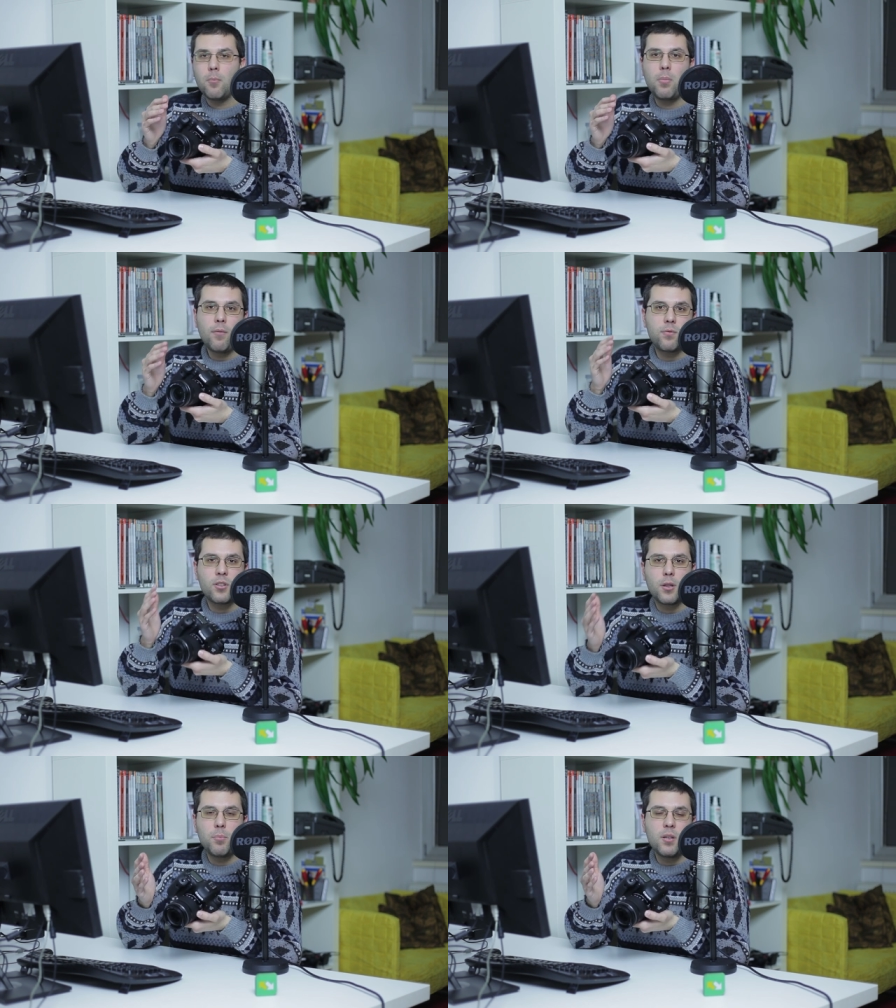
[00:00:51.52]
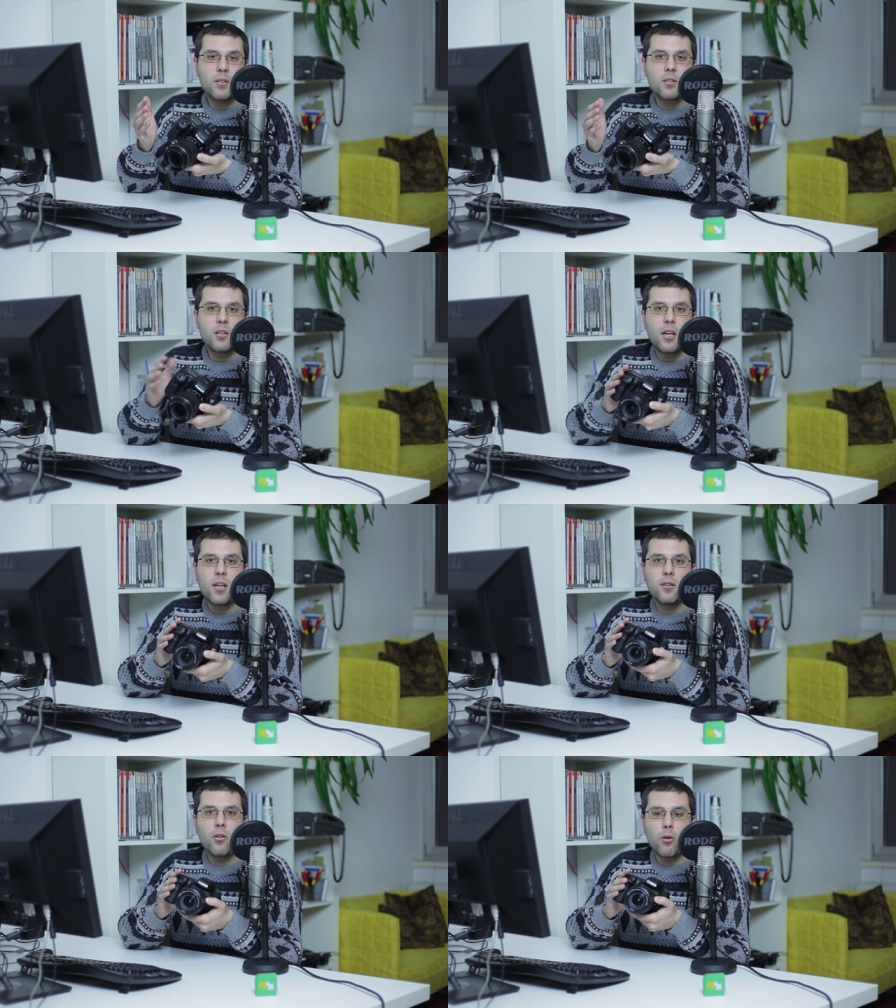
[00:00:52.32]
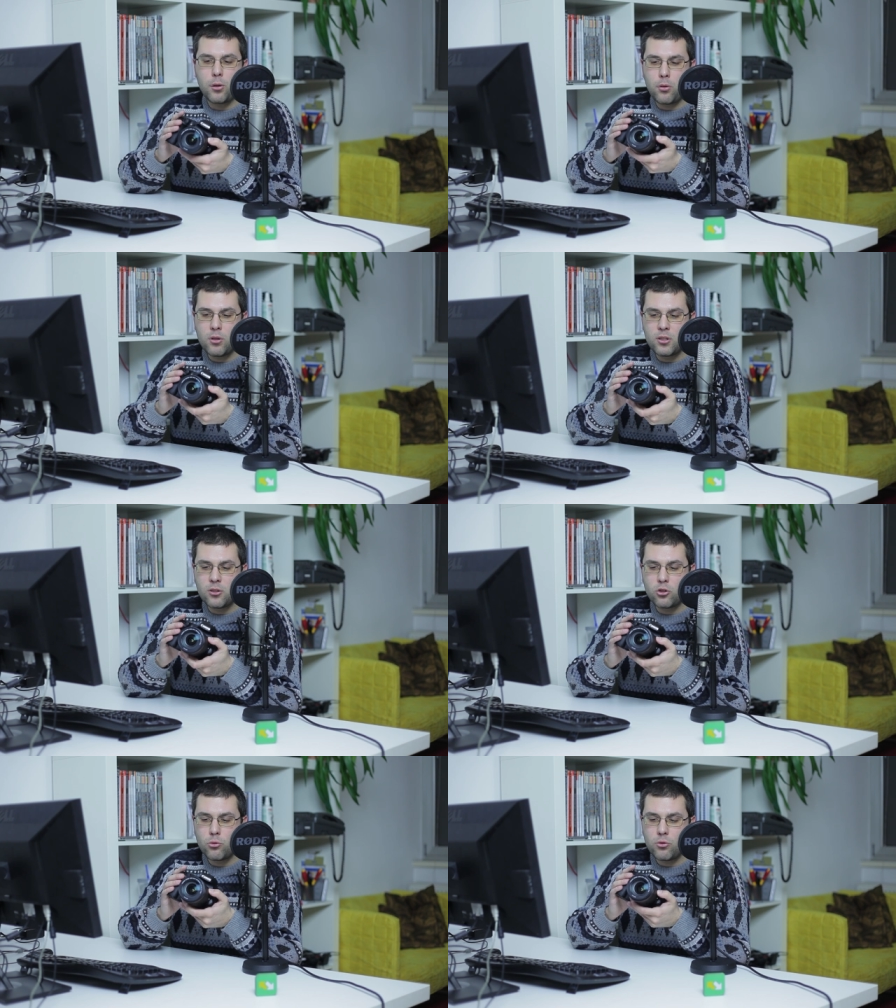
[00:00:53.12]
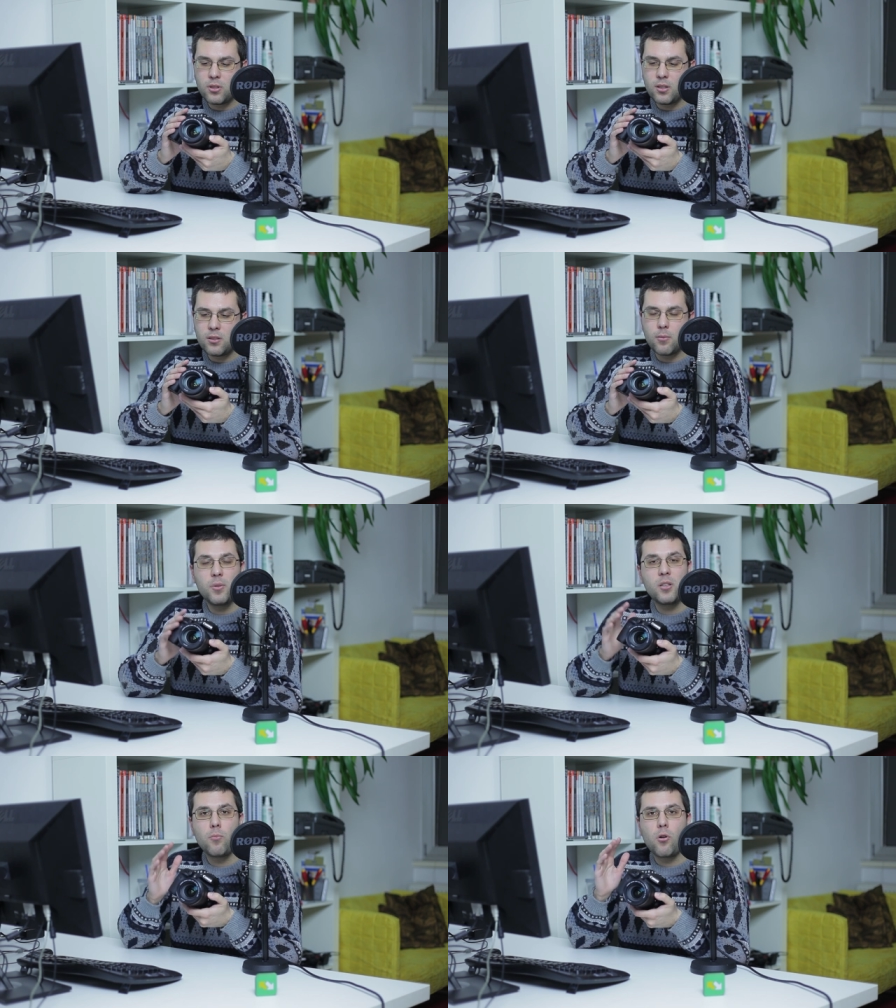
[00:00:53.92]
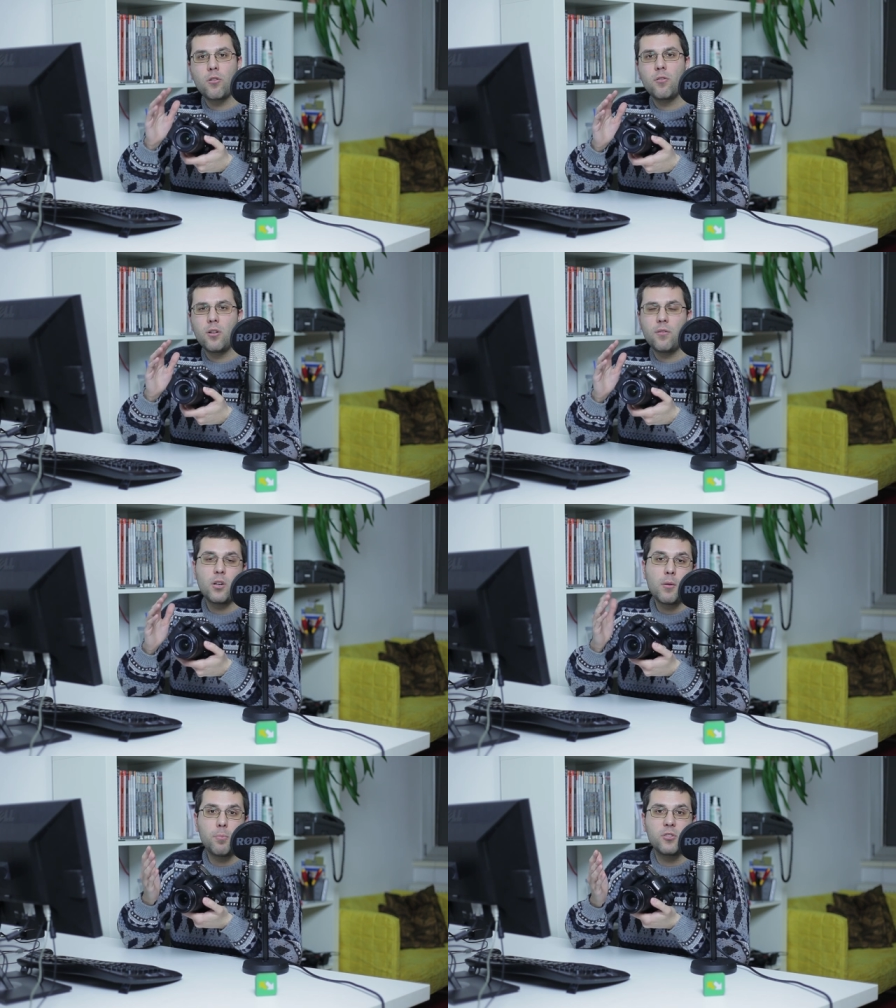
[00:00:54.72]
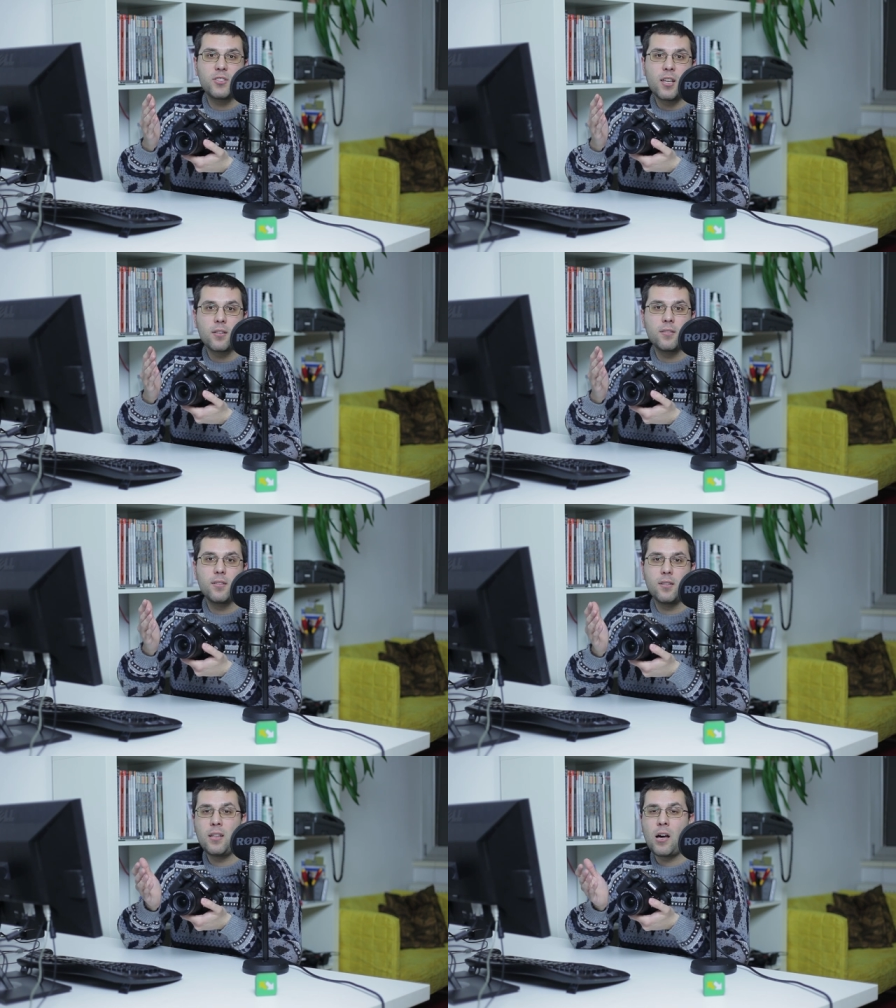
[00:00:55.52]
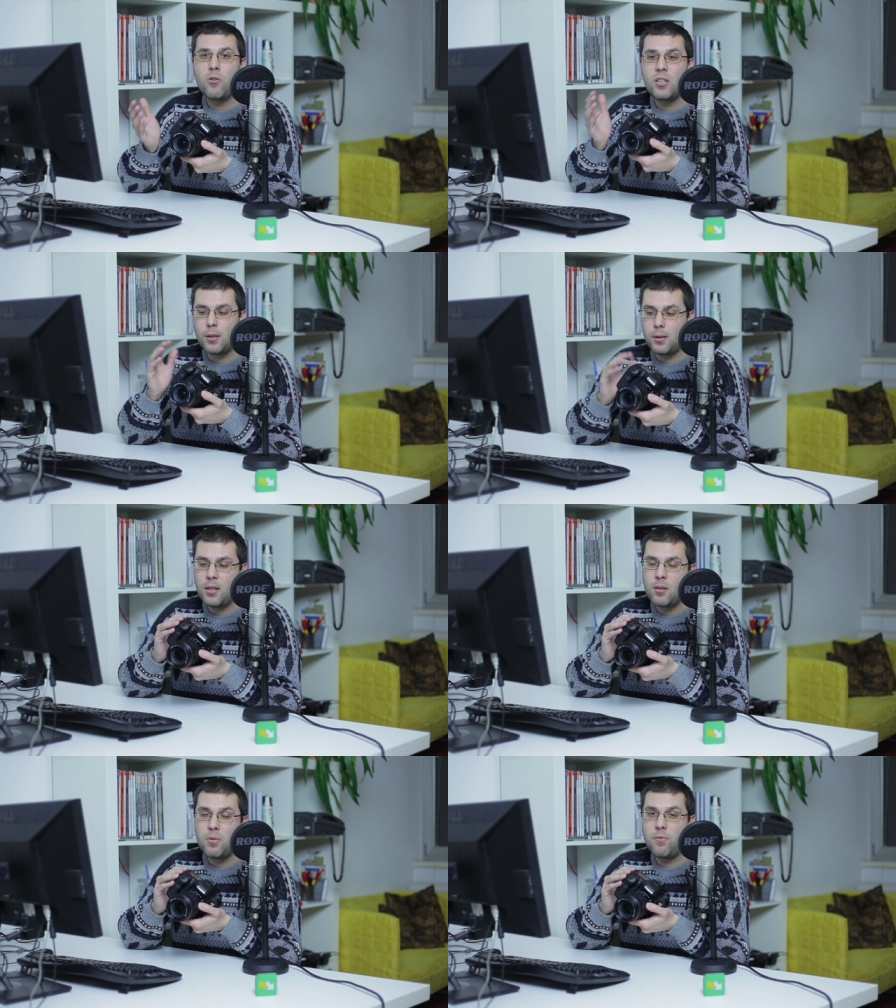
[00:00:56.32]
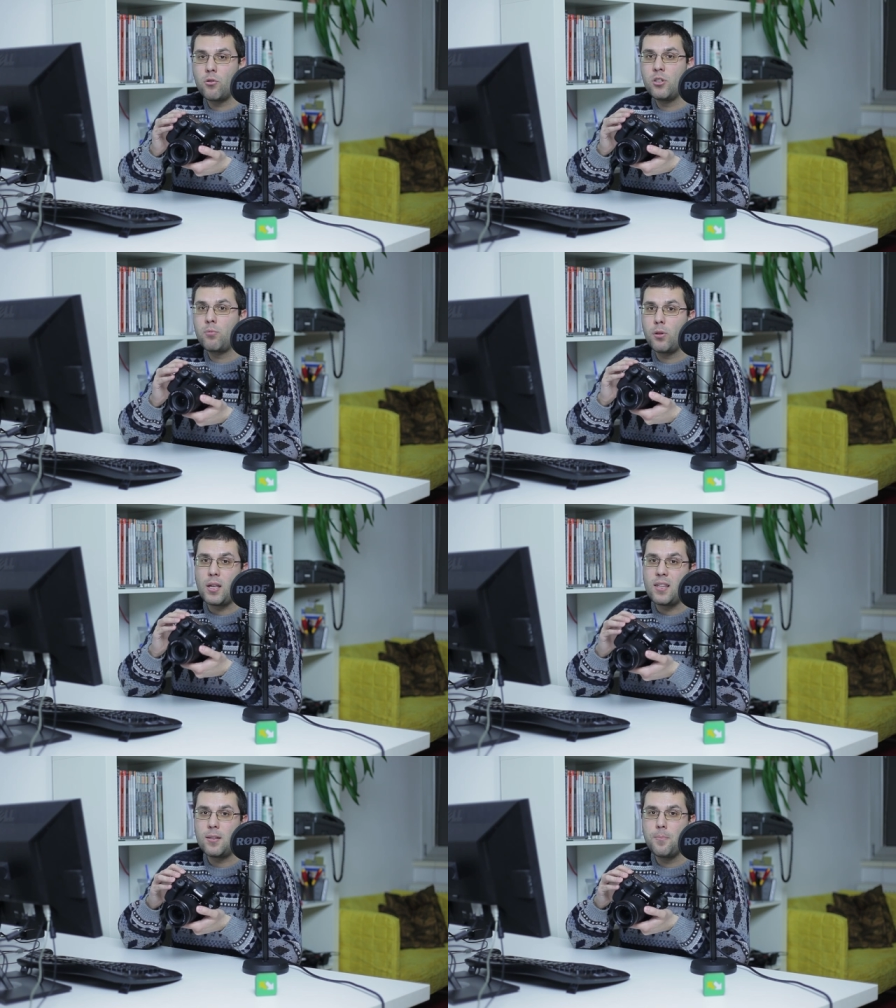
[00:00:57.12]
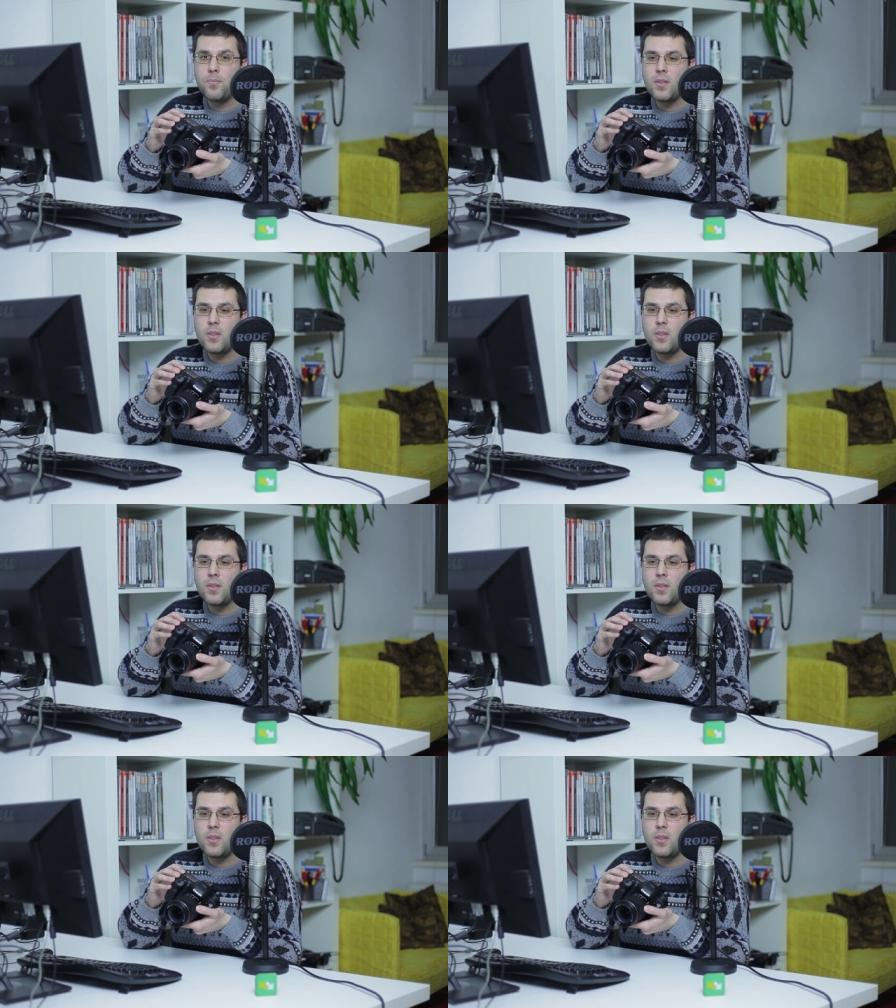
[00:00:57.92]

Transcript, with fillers: buffer is bigger, and also it can shoot a little bit more uh, frames per second. Uh, now it is ten, before it was eight.